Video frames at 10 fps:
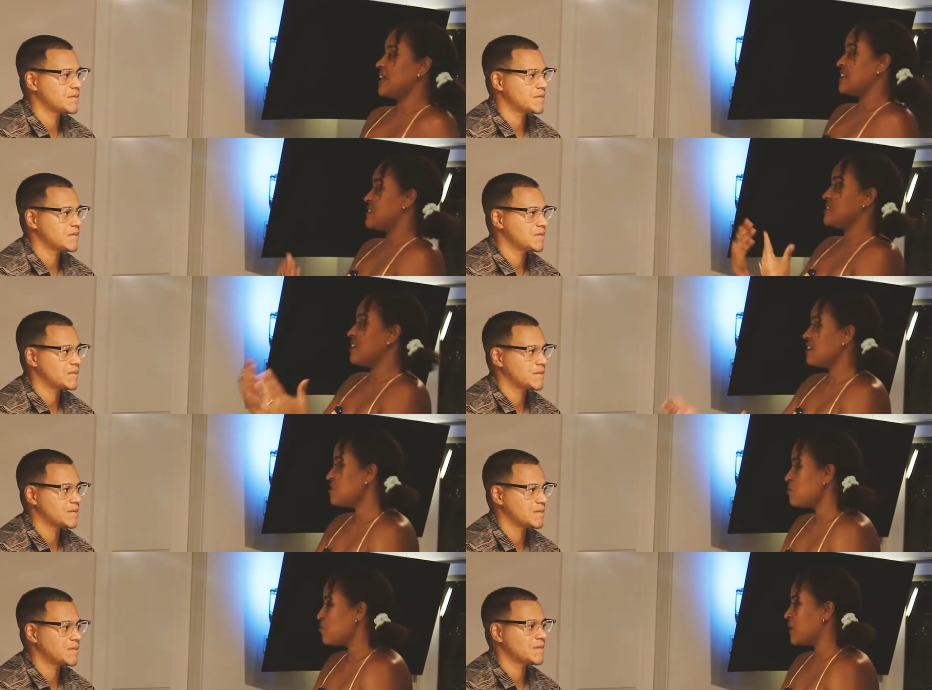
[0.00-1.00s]
Speaker 1: that is
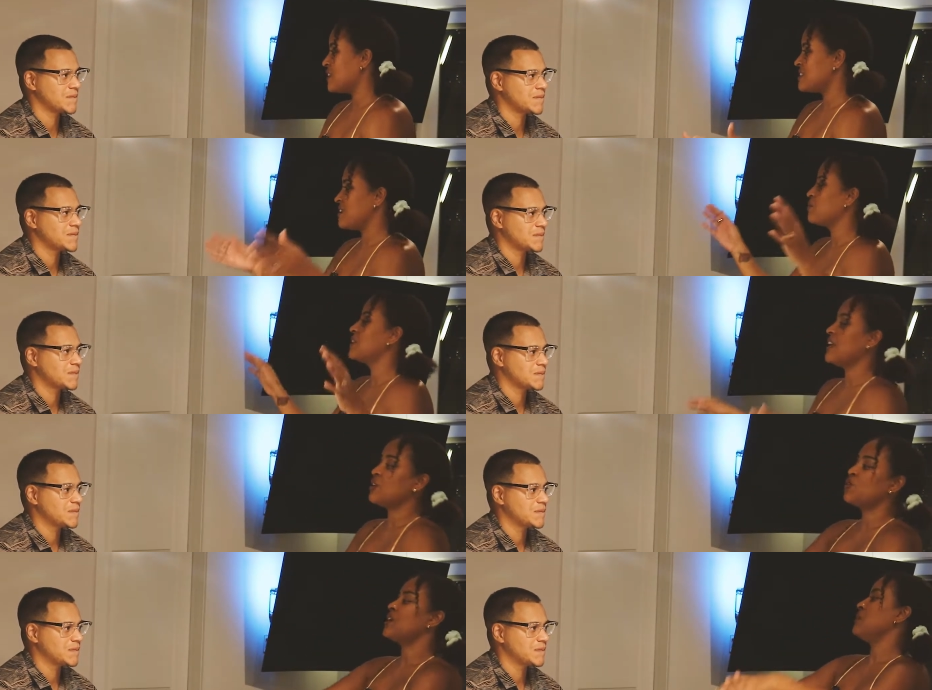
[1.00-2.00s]
done, but it's something
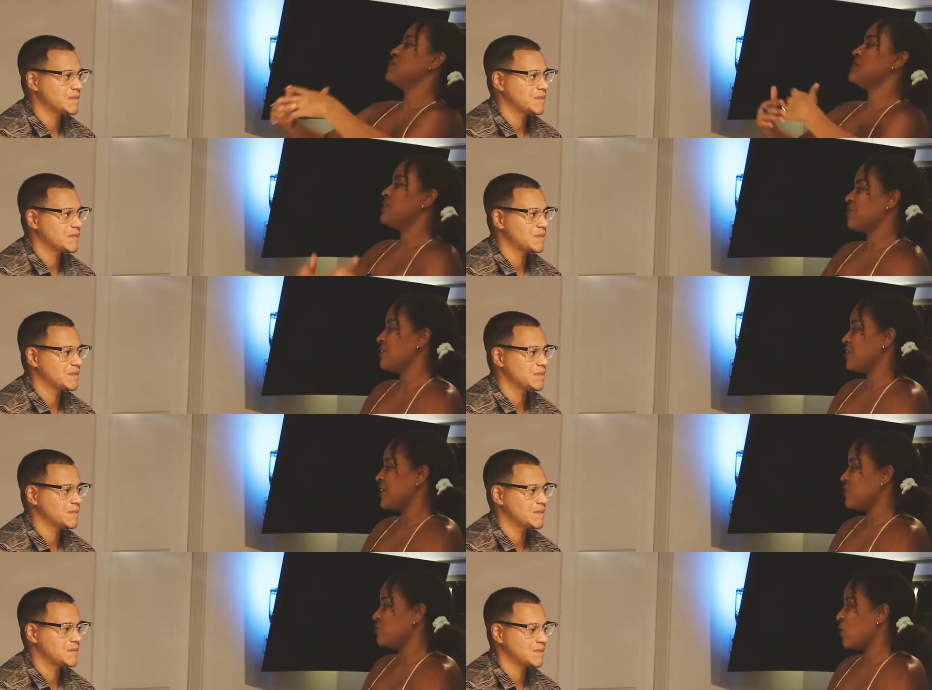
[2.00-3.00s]
that you keep secretive
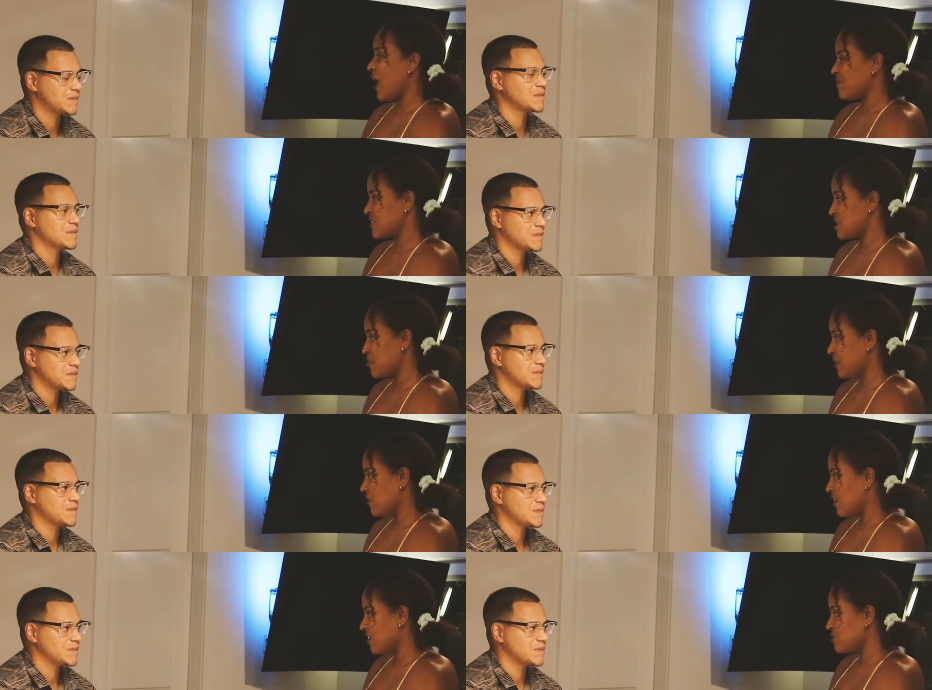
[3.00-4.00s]
and that you don't have to
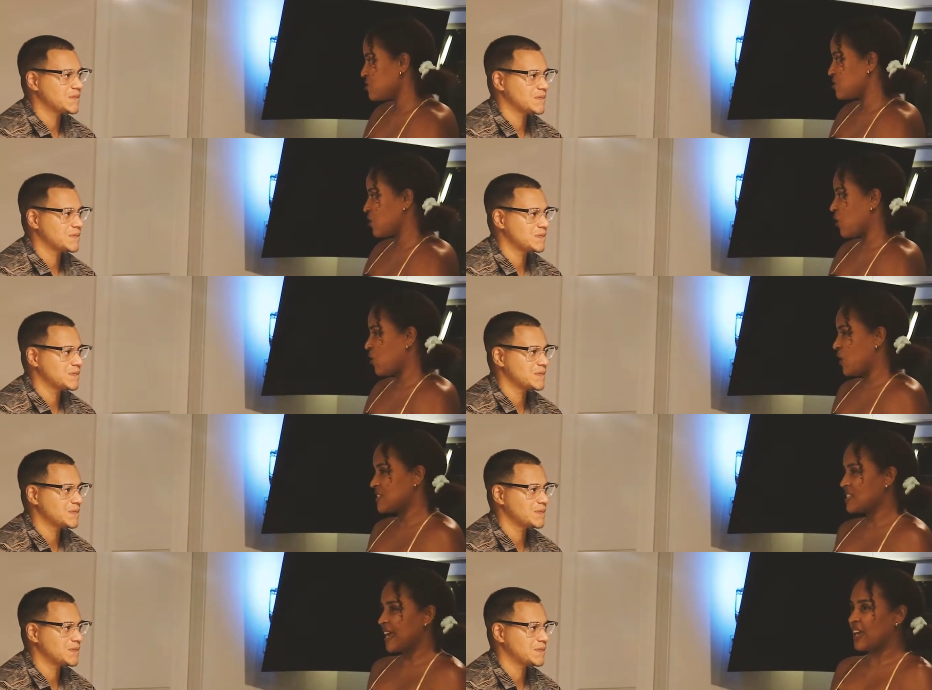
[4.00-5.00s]
spill on. Mm-hmm. So
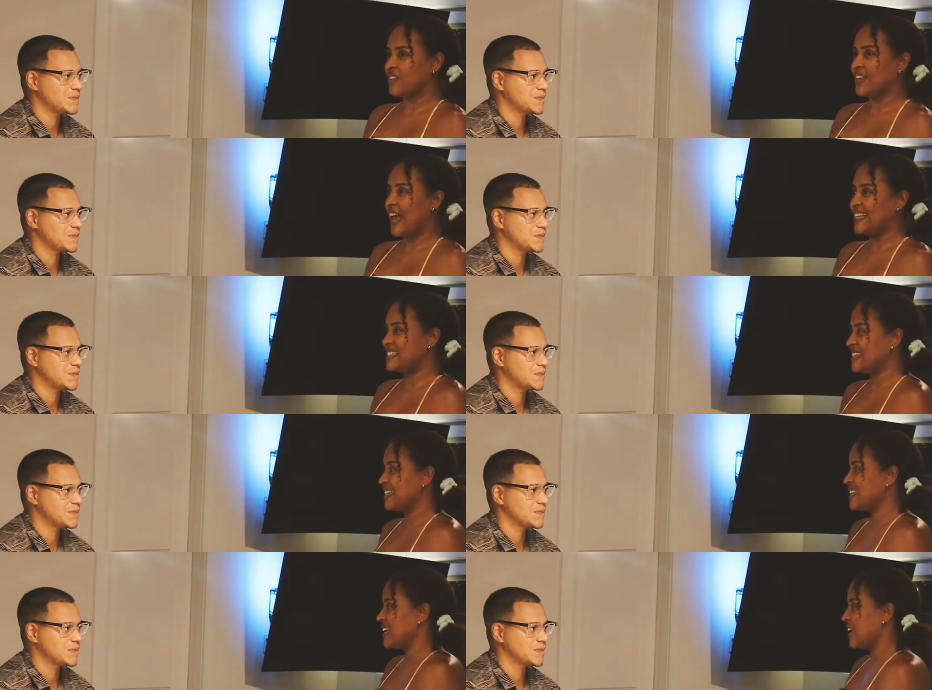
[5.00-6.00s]
it's like the
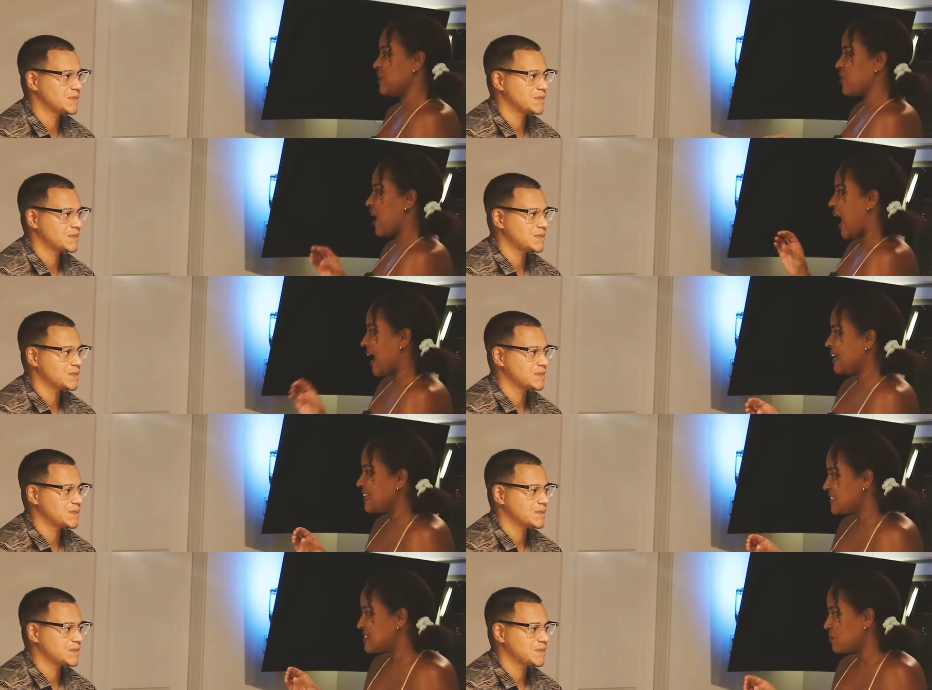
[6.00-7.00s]
idea that you're
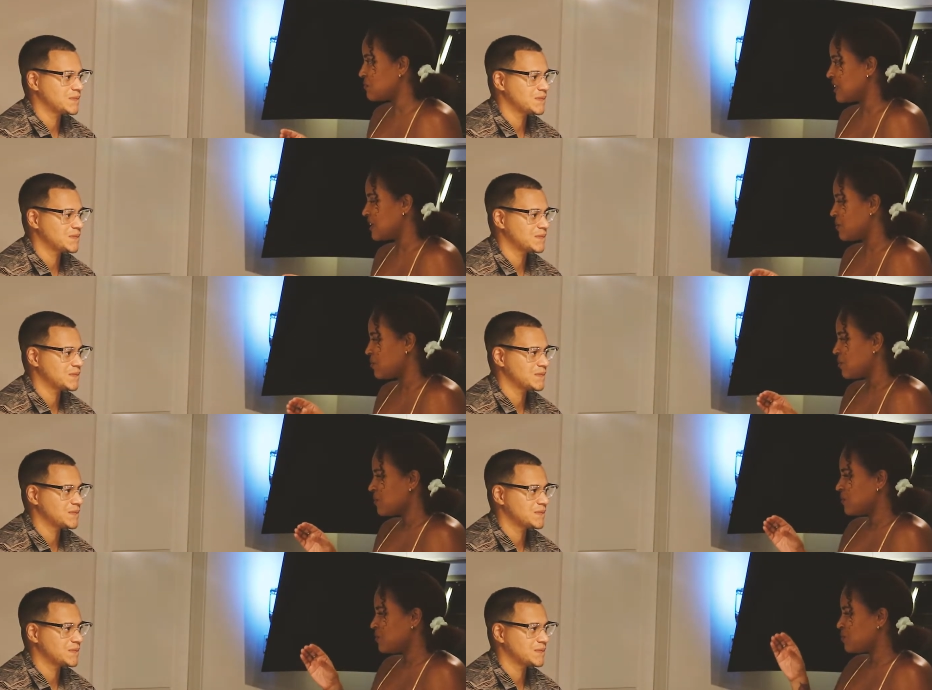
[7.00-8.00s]
hiding something that
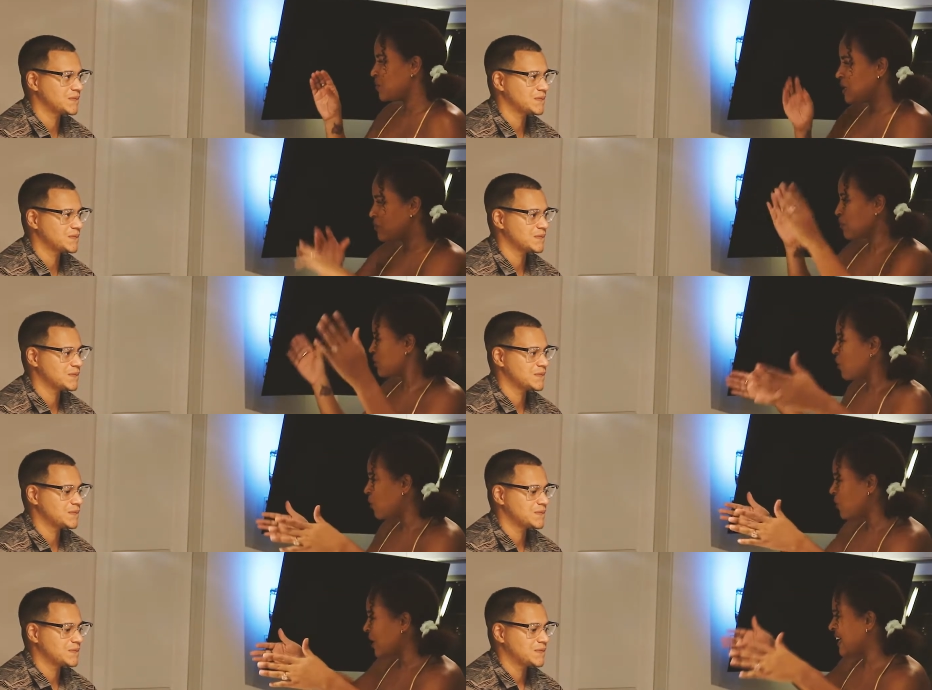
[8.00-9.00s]
people
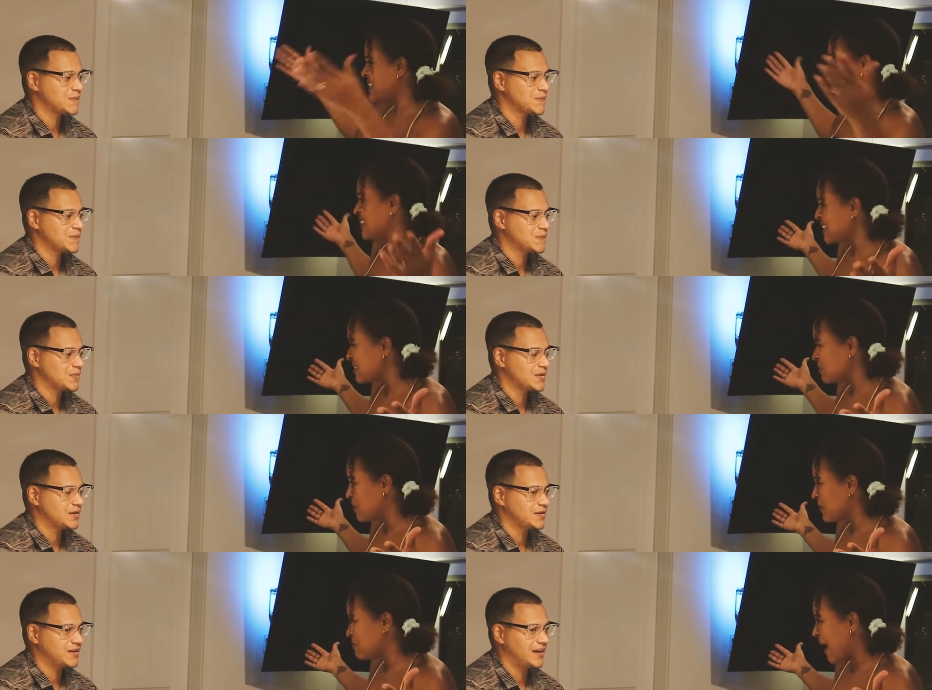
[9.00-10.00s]
know exists
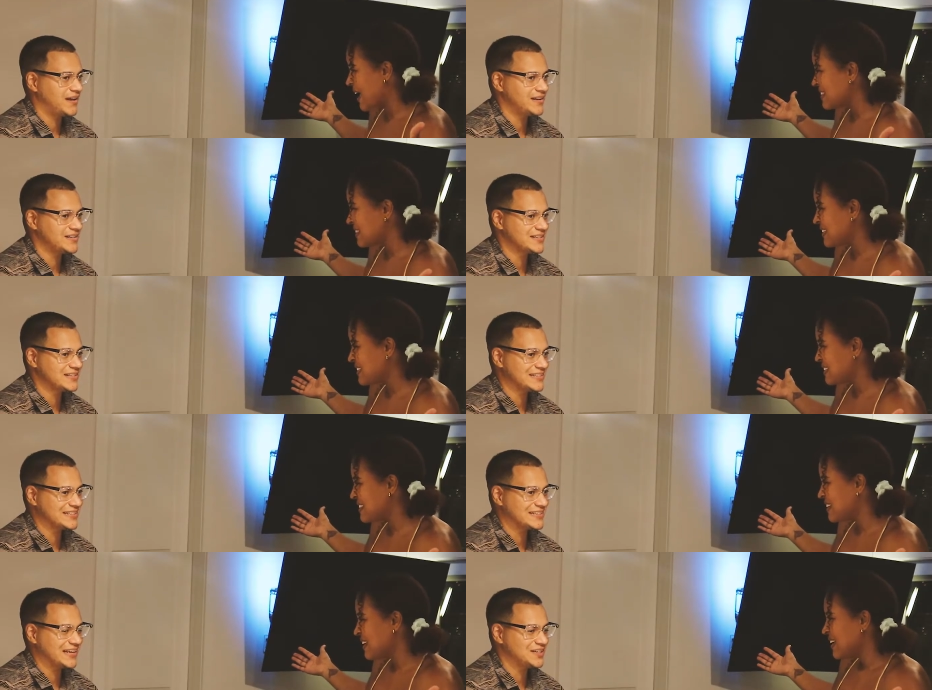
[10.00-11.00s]
among masses. And
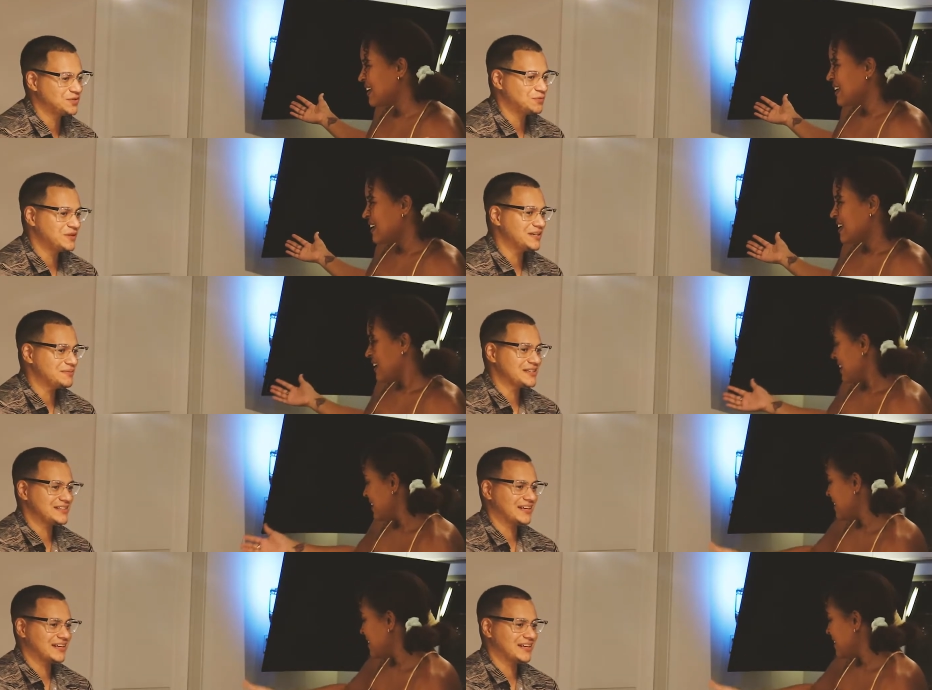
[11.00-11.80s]
it's,
Speaker 2: and it's weird because